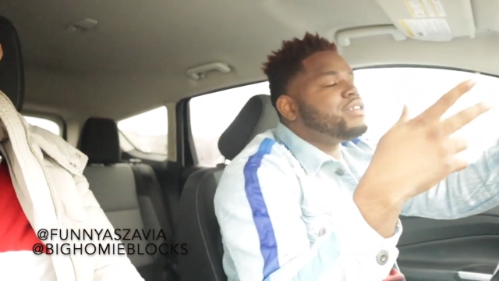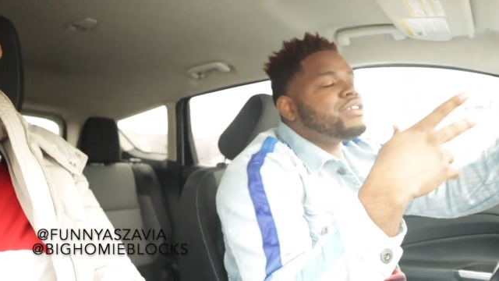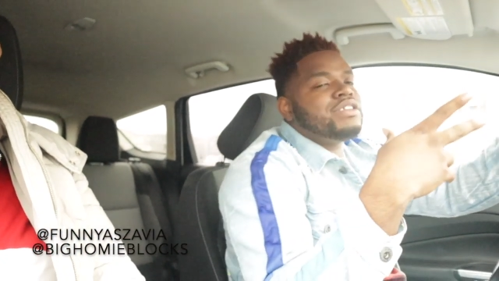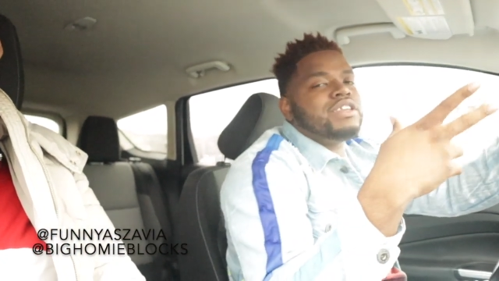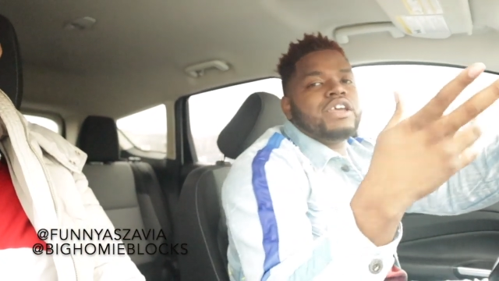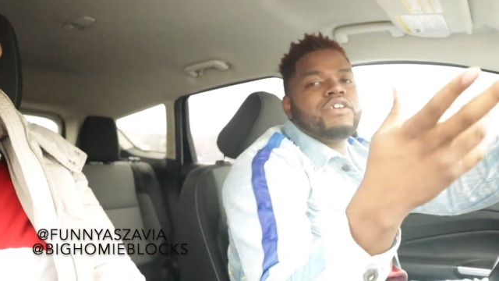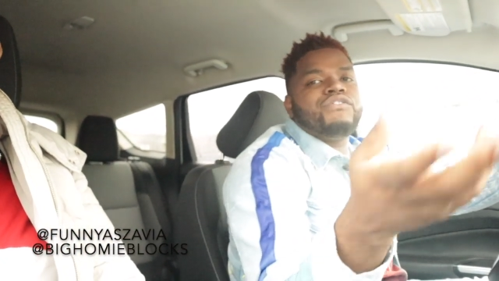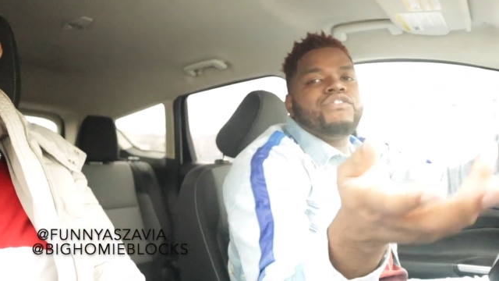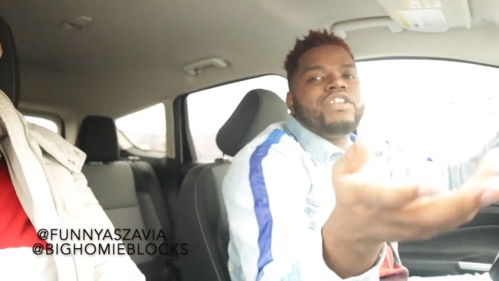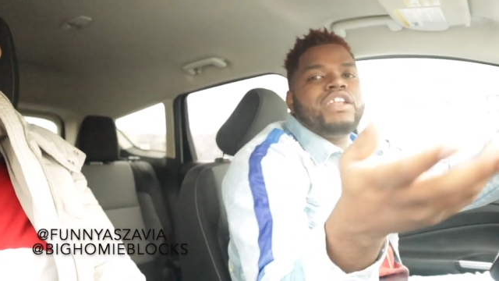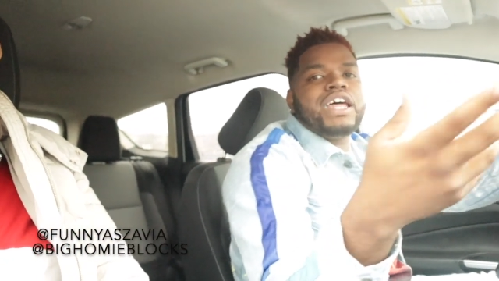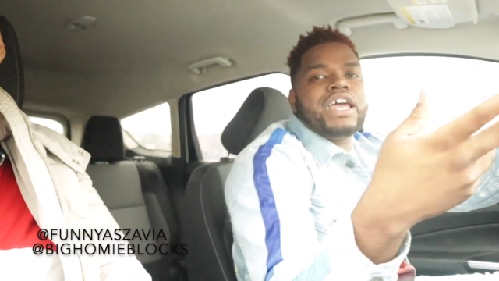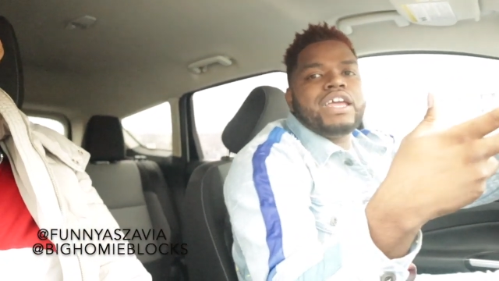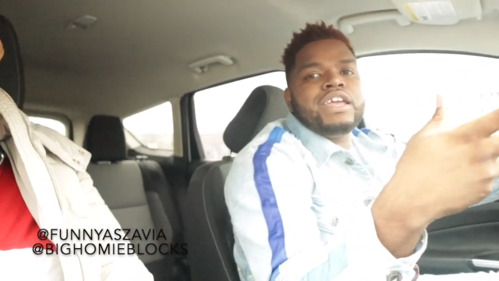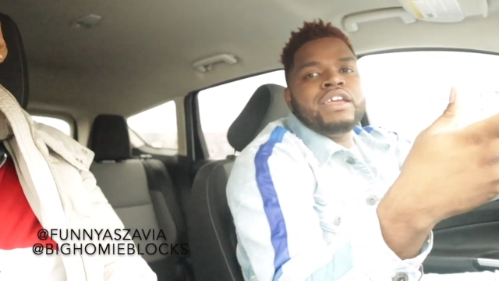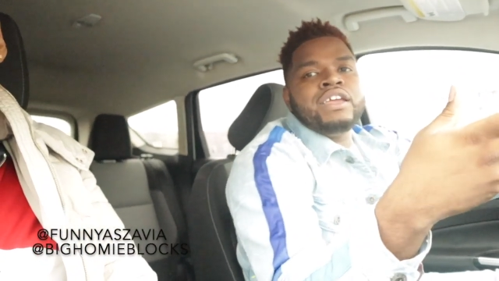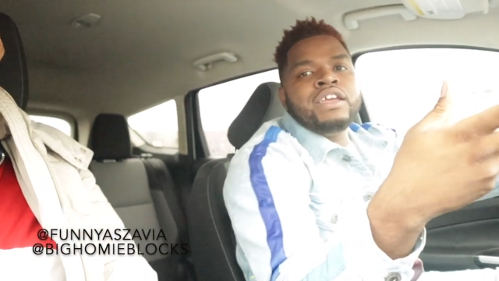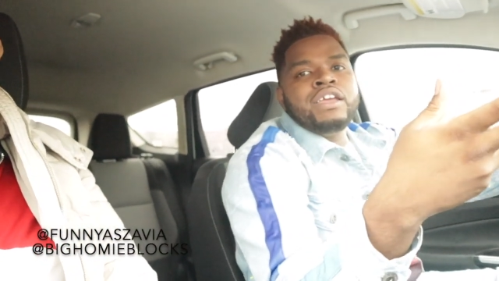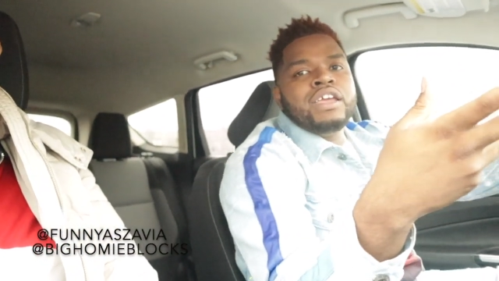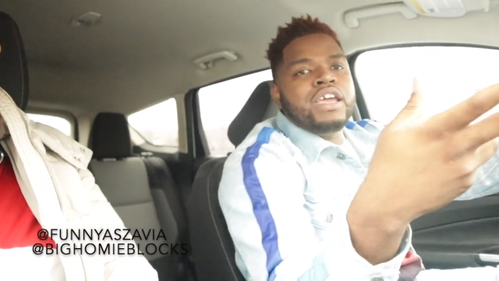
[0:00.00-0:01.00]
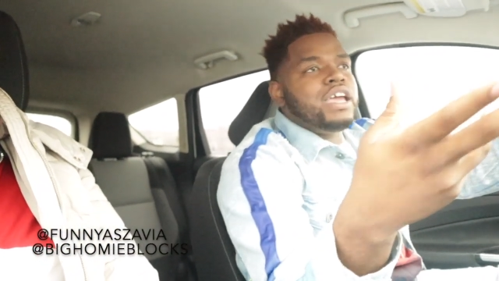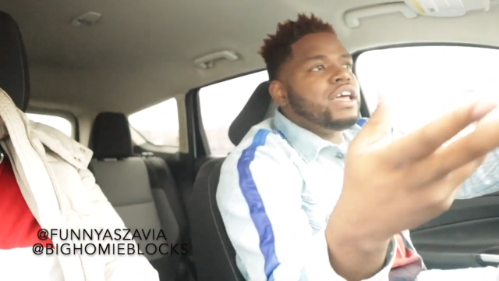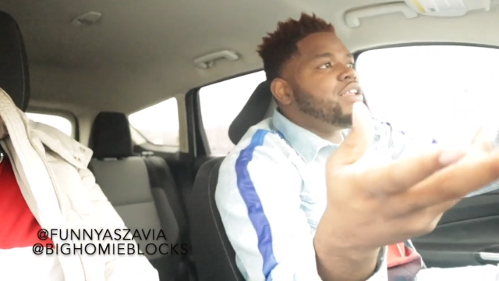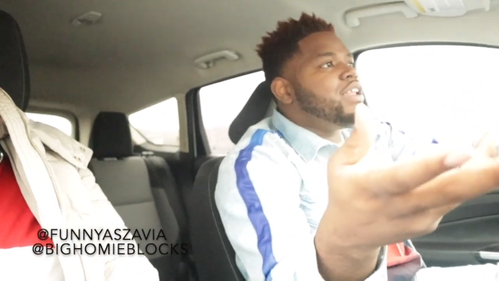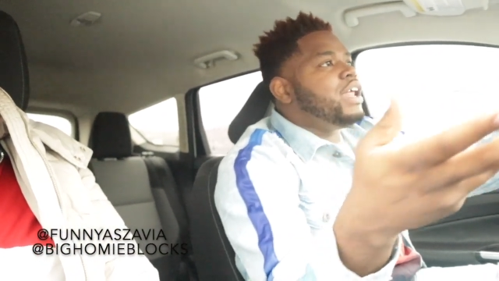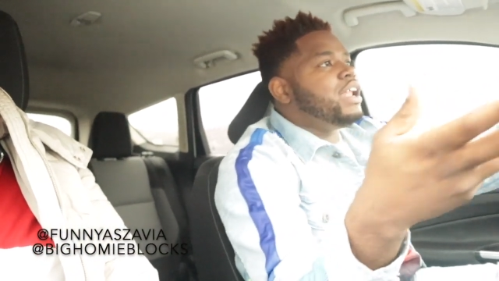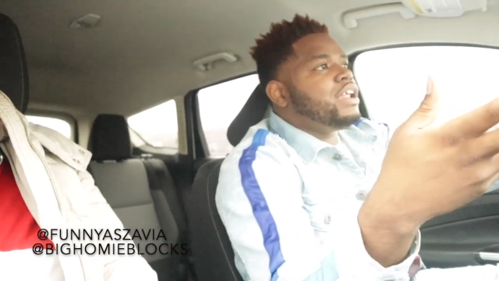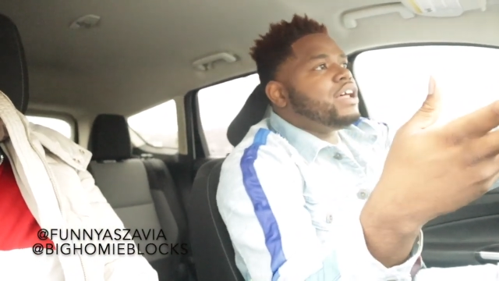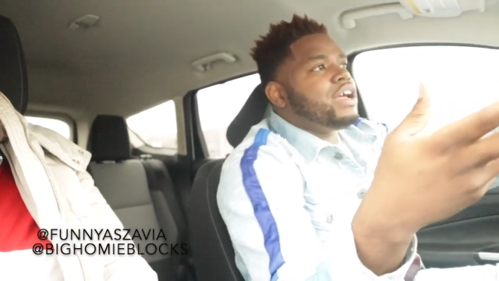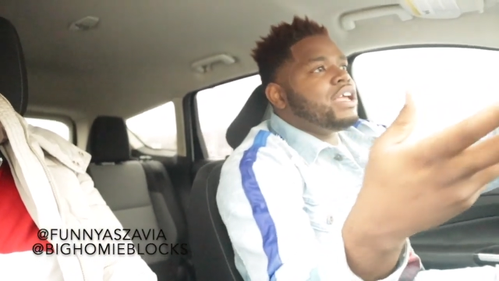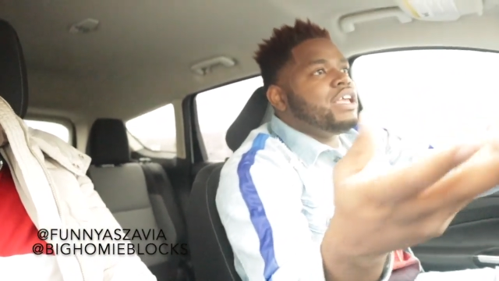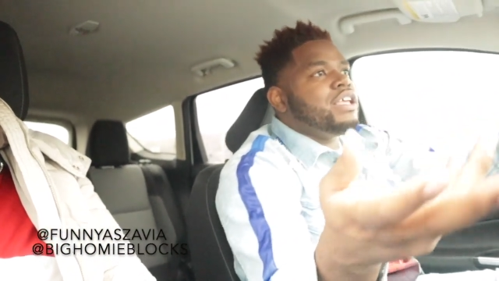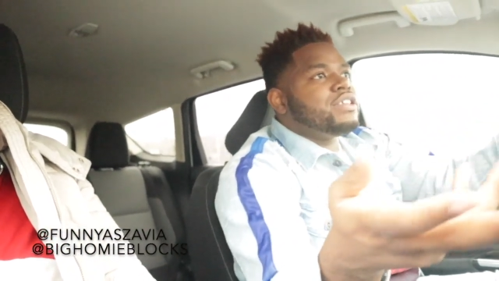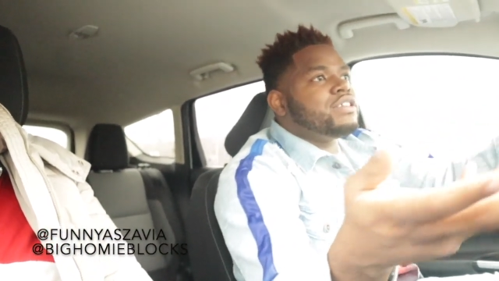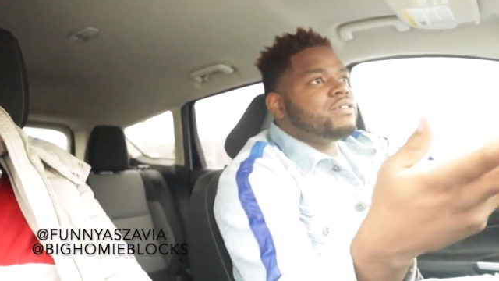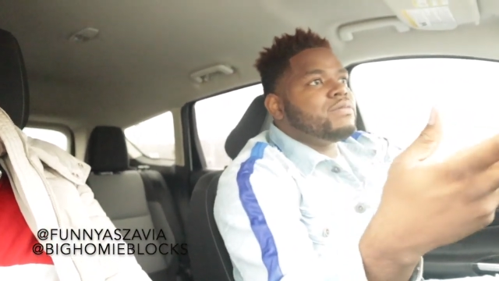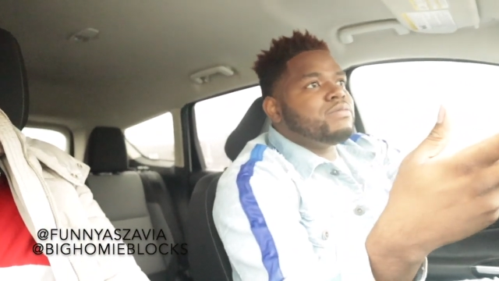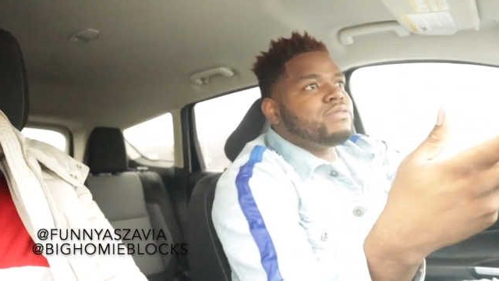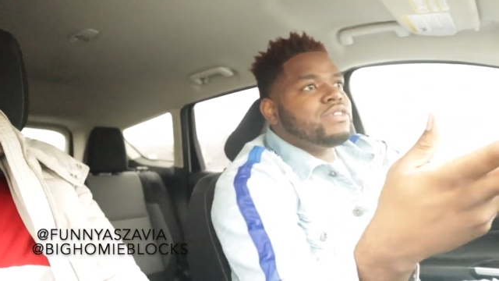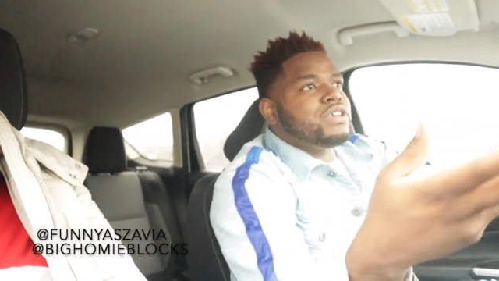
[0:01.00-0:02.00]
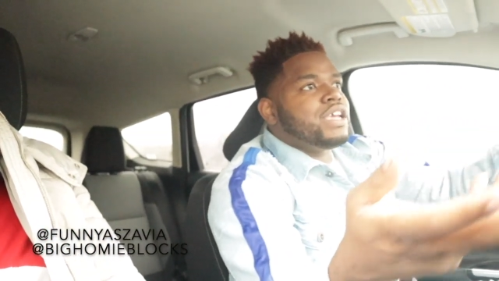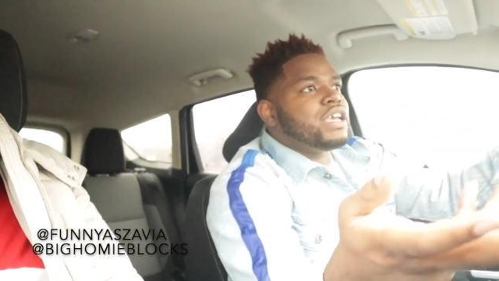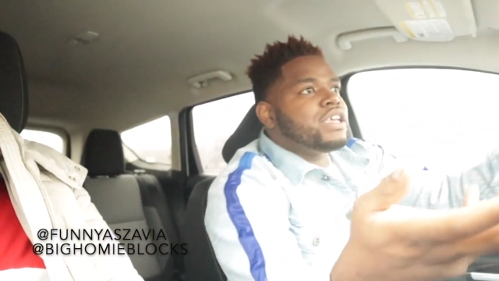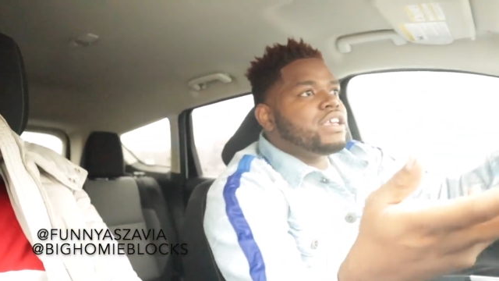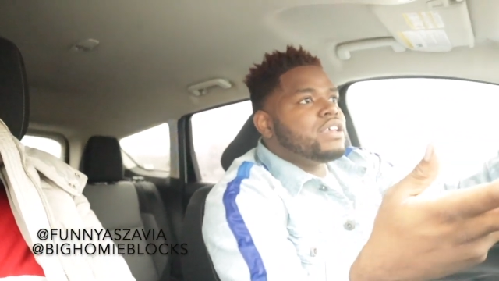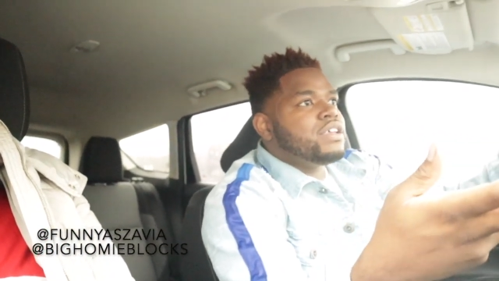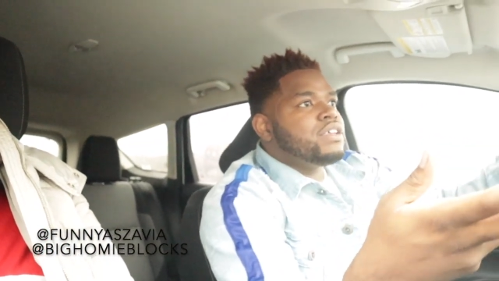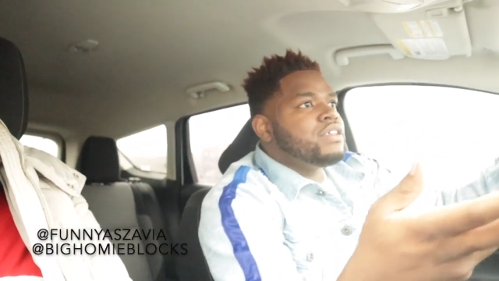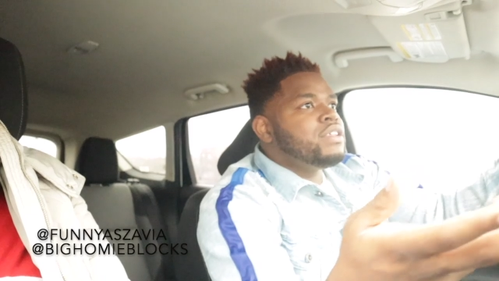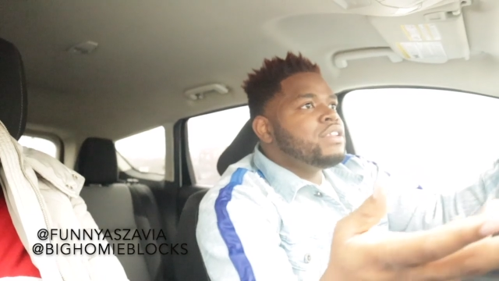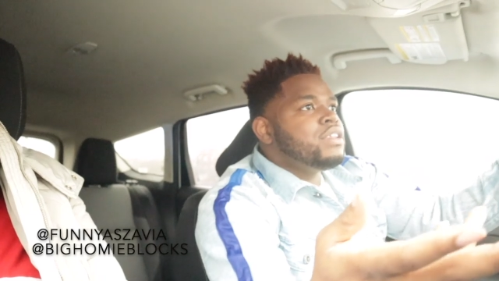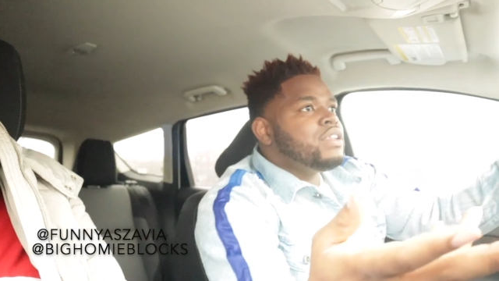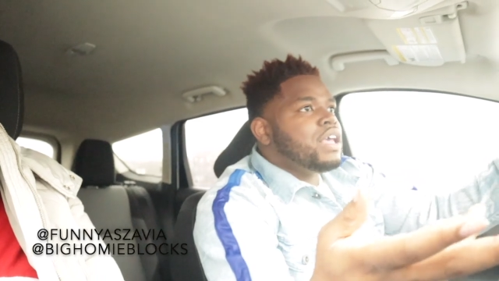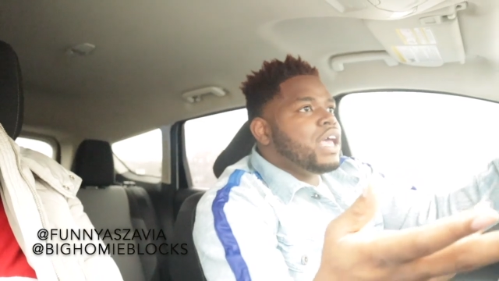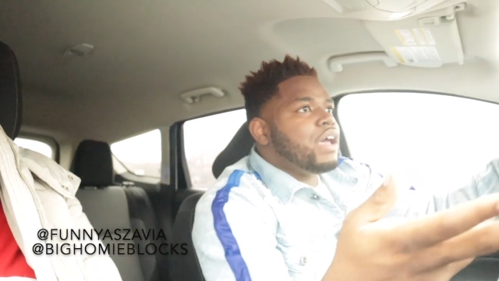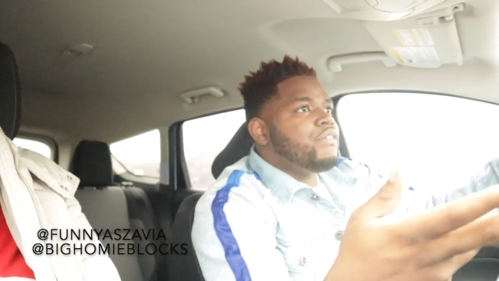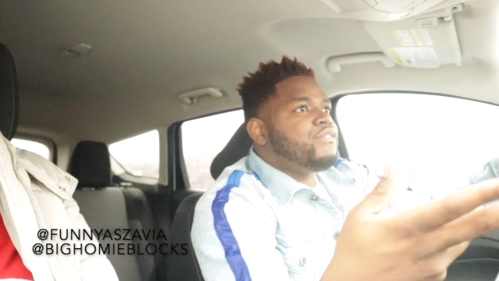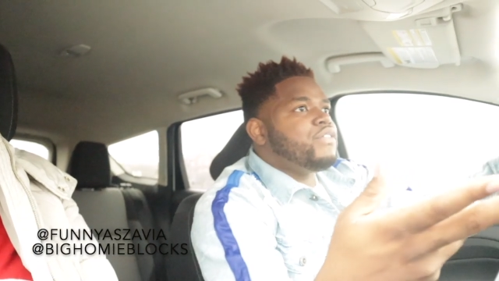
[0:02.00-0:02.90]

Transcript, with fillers: to Chick-fil-A and let her eat some chicken at